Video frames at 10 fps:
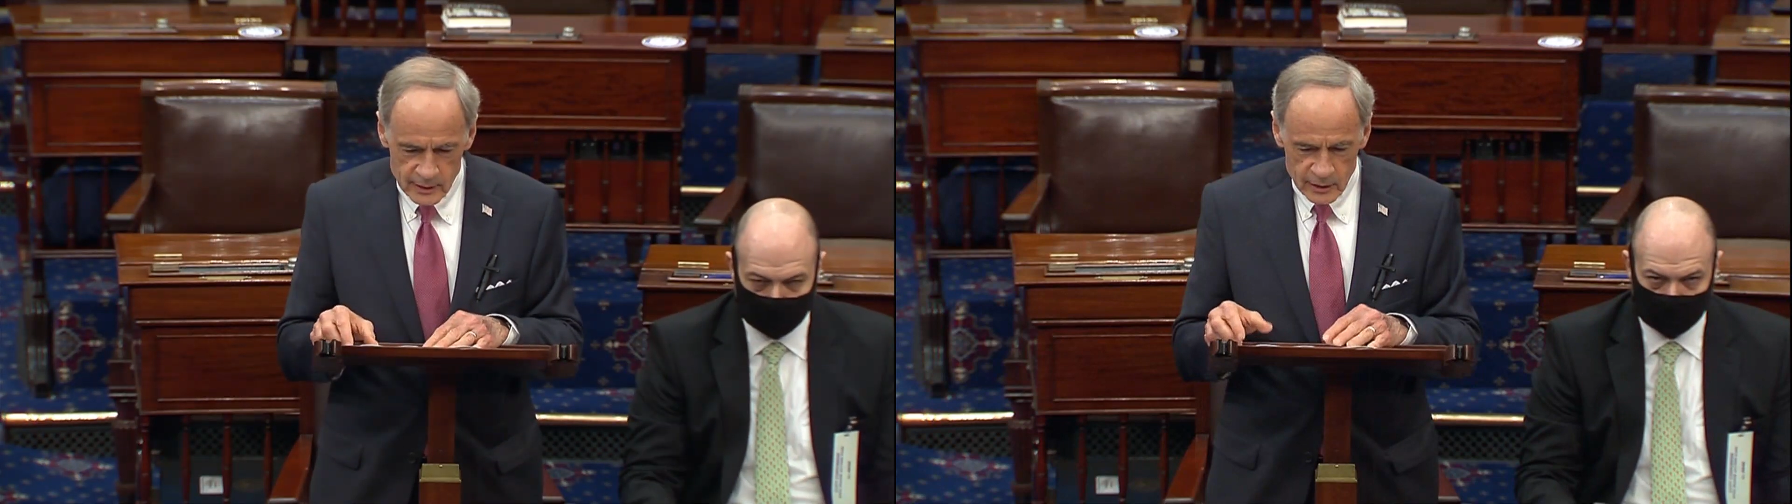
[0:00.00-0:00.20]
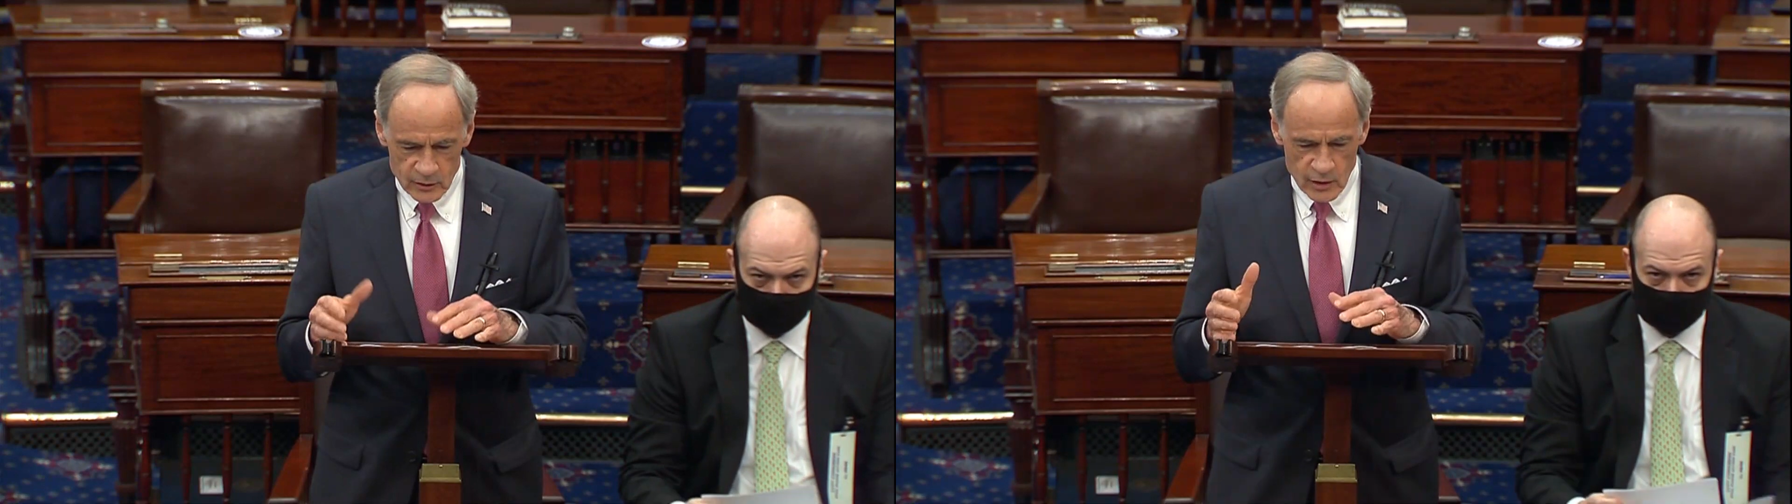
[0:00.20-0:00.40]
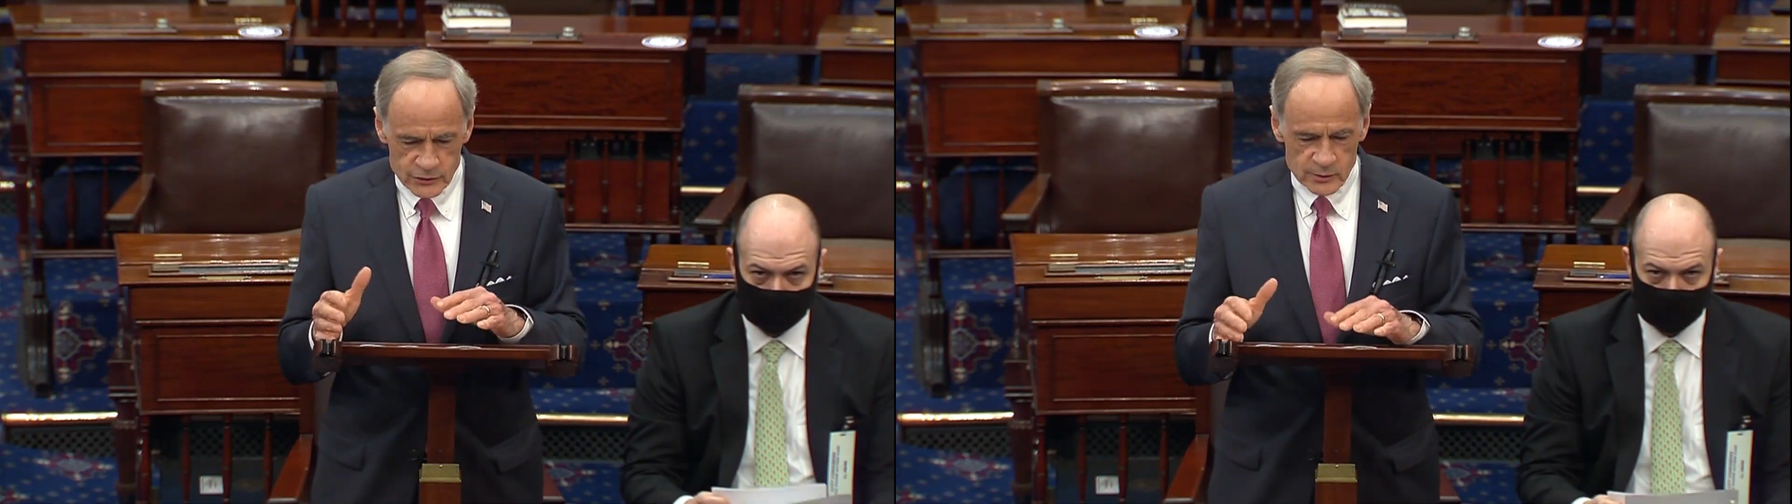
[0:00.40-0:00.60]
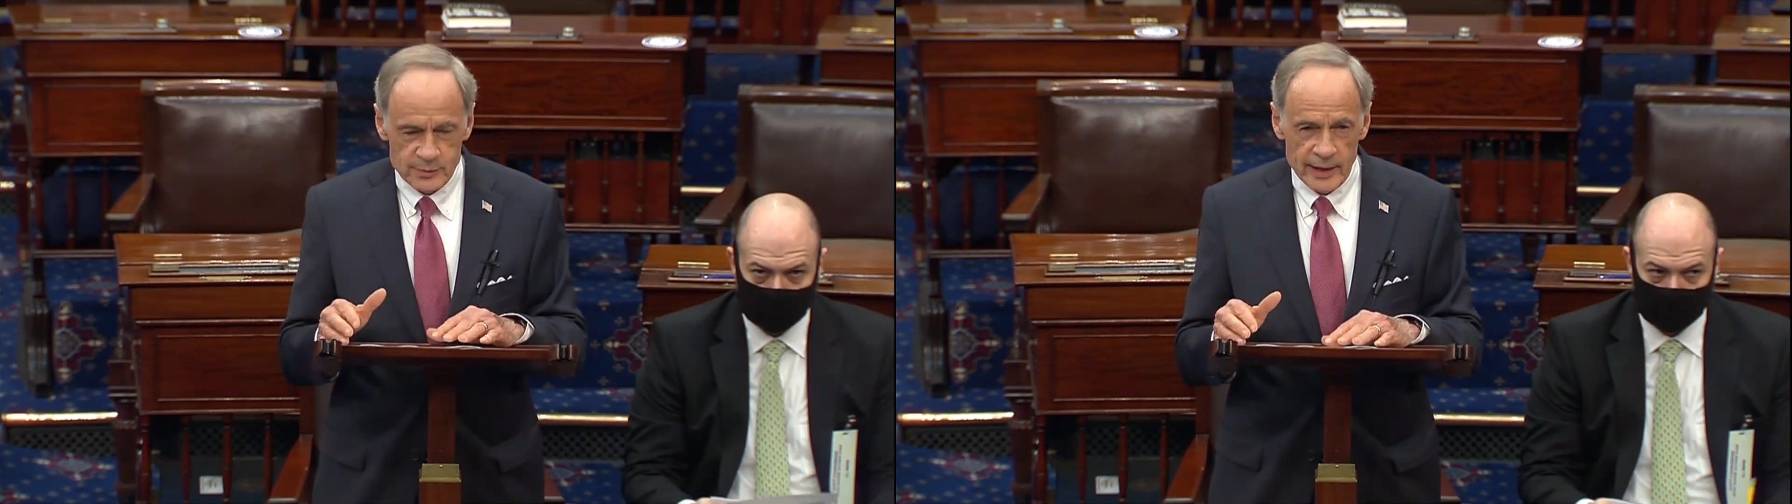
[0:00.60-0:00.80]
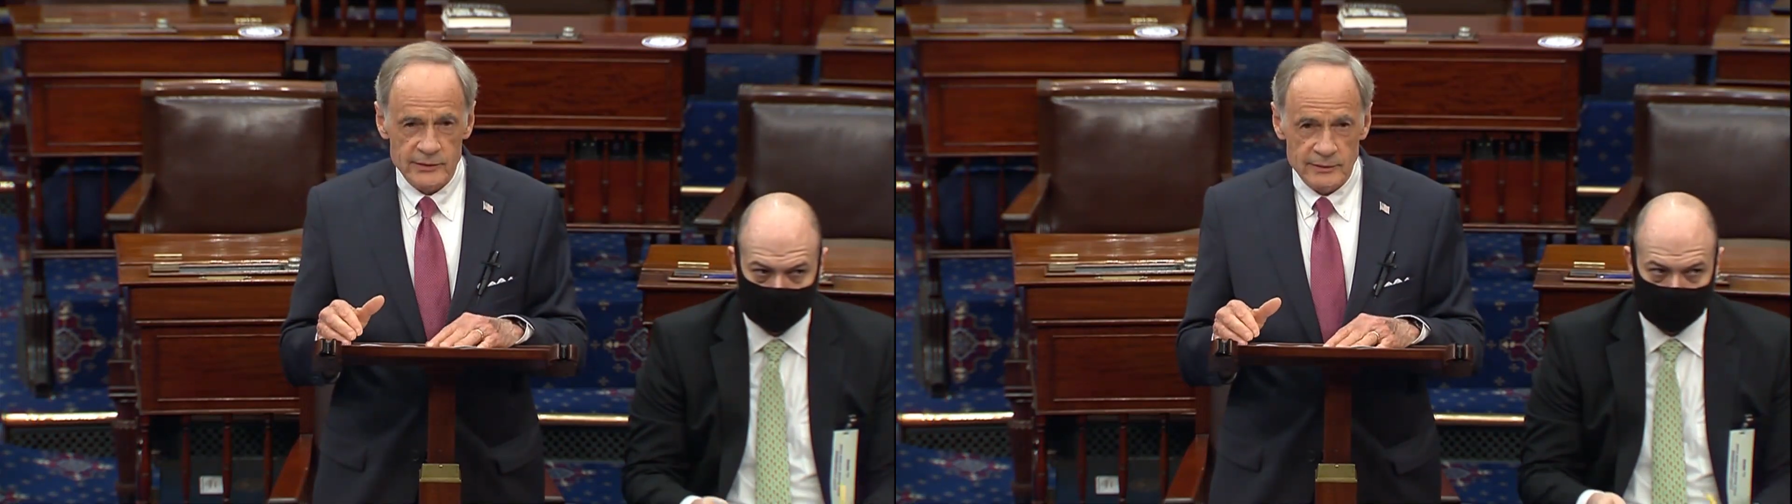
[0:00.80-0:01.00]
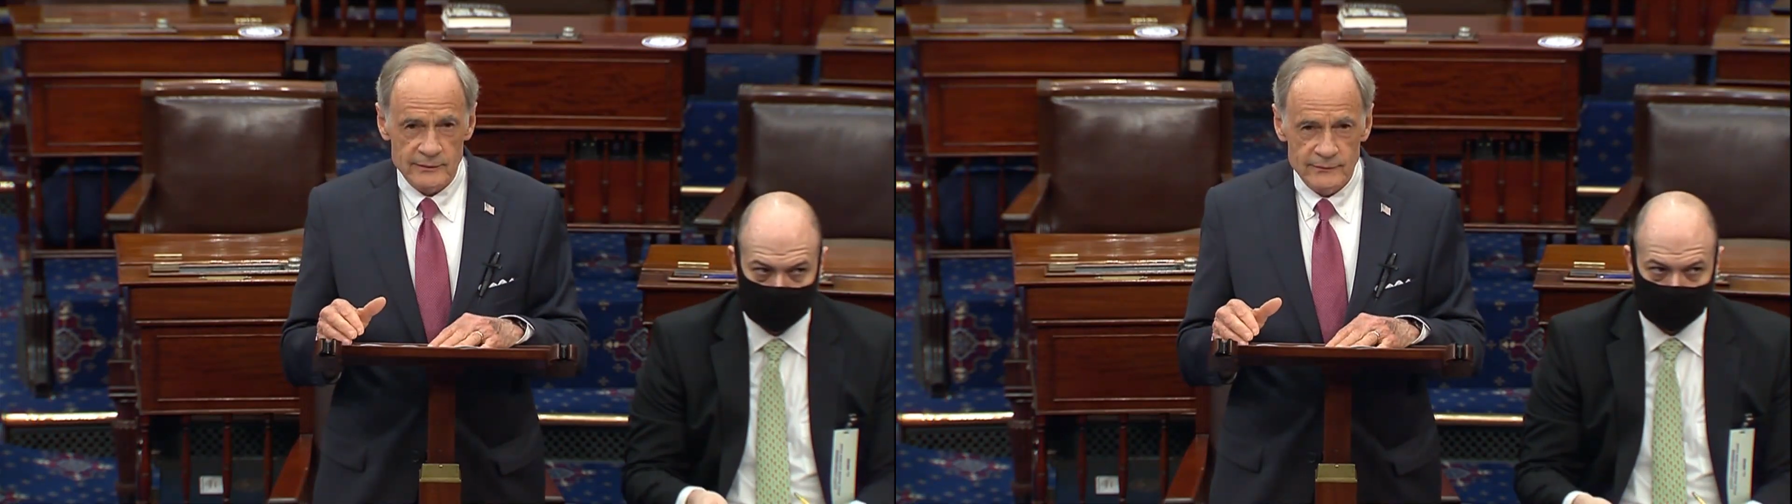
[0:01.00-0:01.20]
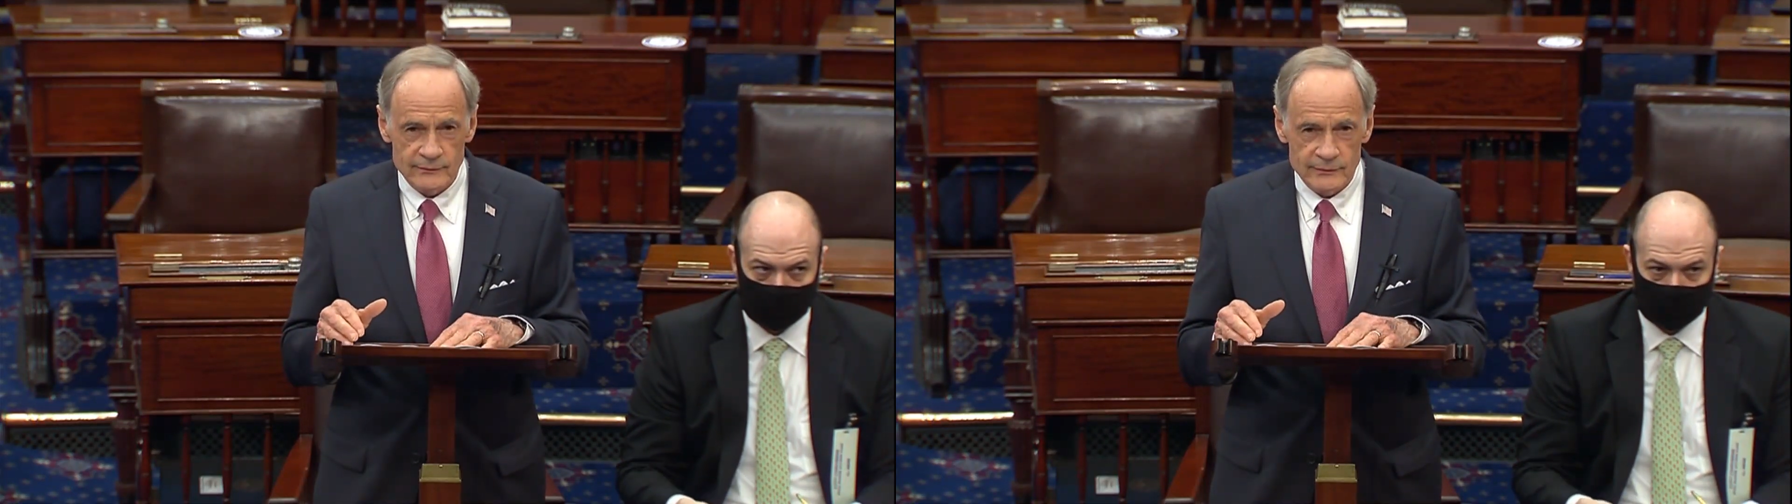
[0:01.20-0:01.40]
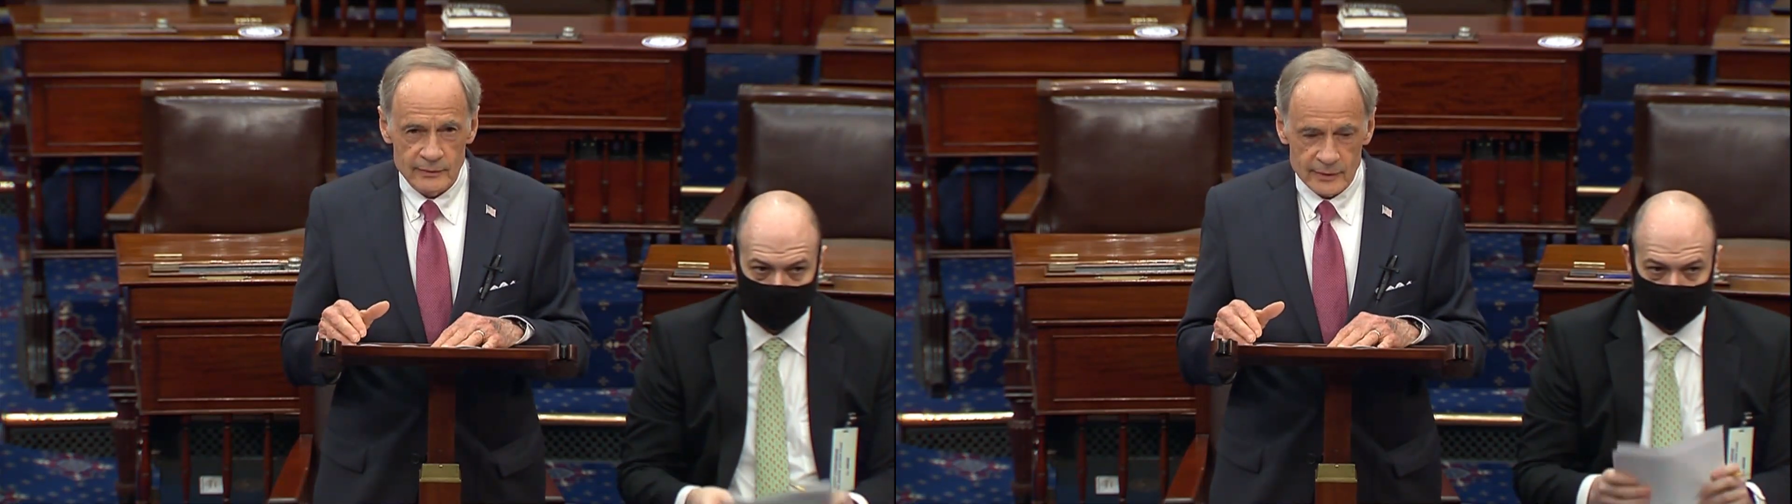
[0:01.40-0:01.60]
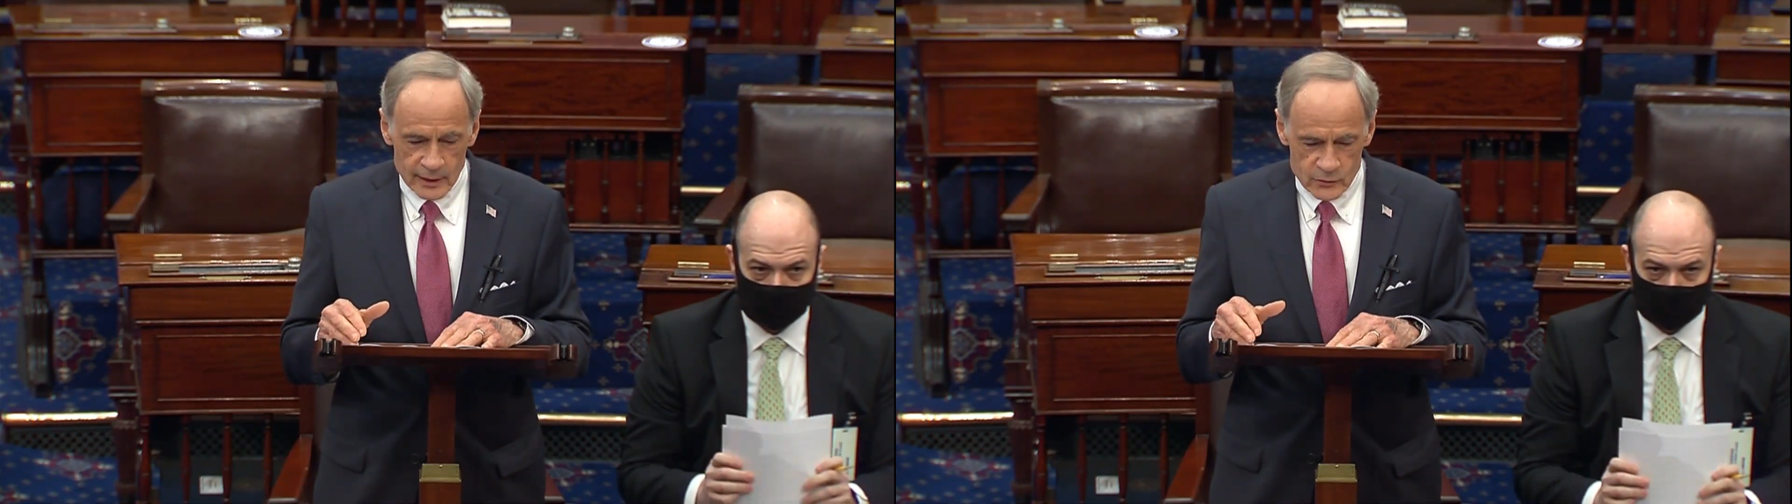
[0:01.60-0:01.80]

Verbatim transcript: are also present in